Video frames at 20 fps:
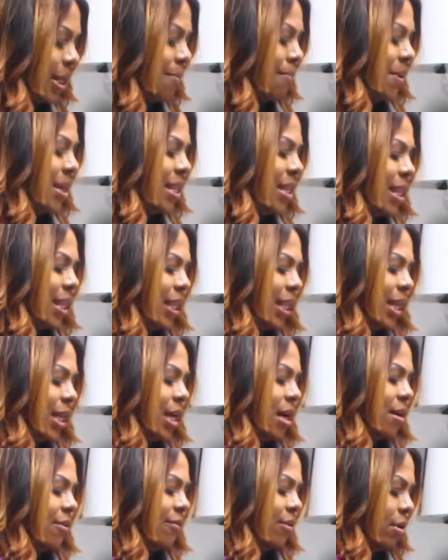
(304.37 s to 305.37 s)
immediately
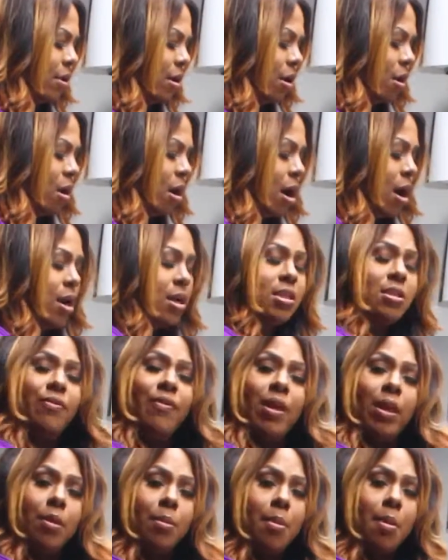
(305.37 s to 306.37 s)
cover our
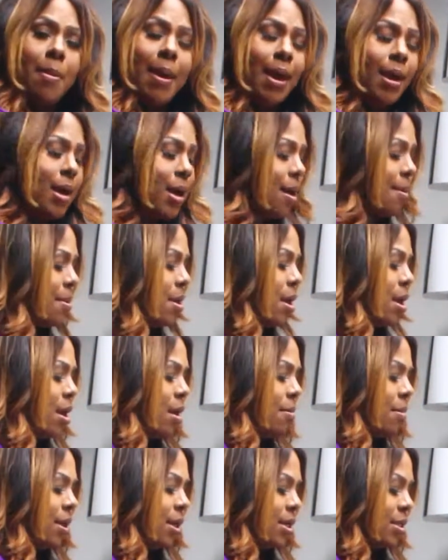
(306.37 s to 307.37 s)
developer back up,
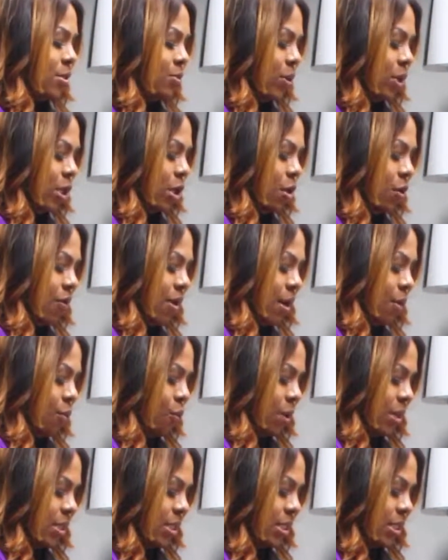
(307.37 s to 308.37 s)
because we know that
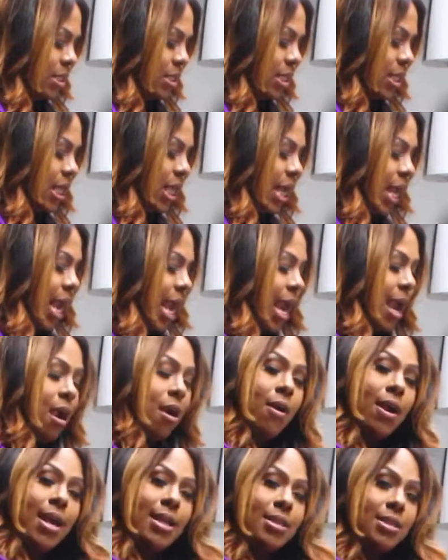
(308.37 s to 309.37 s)
once the
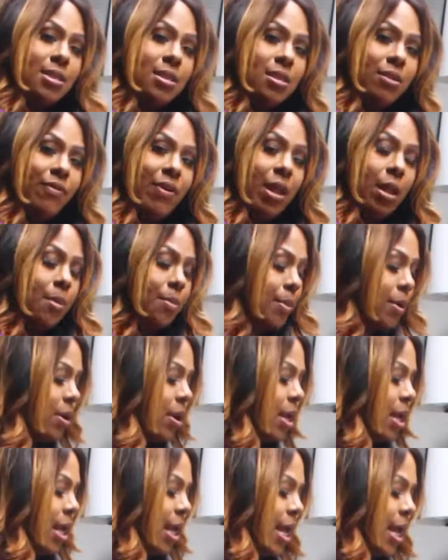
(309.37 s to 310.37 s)
air hits the developer,
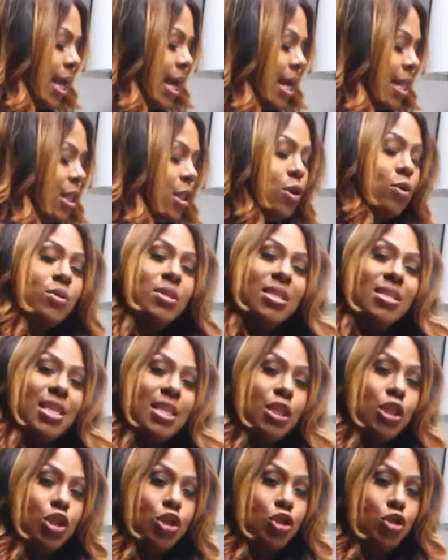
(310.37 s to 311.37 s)
it loses
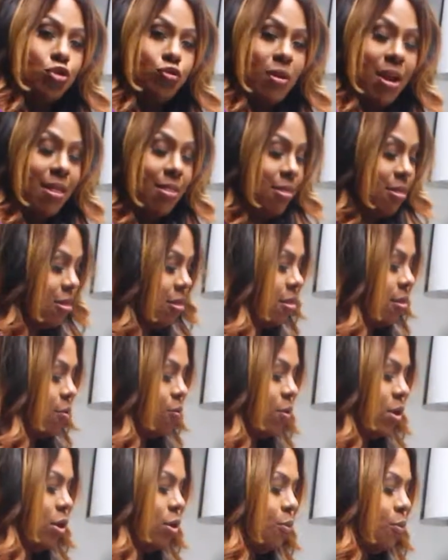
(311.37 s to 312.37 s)
its strength.
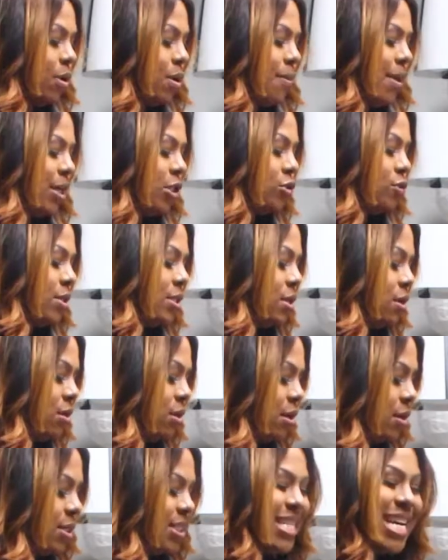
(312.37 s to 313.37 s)
We don't want to make sure it's on
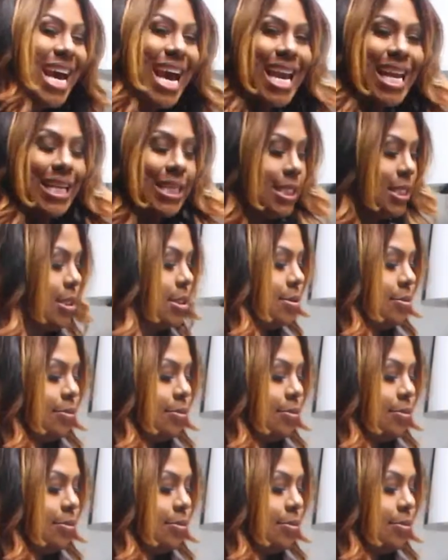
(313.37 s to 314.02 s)
there tight.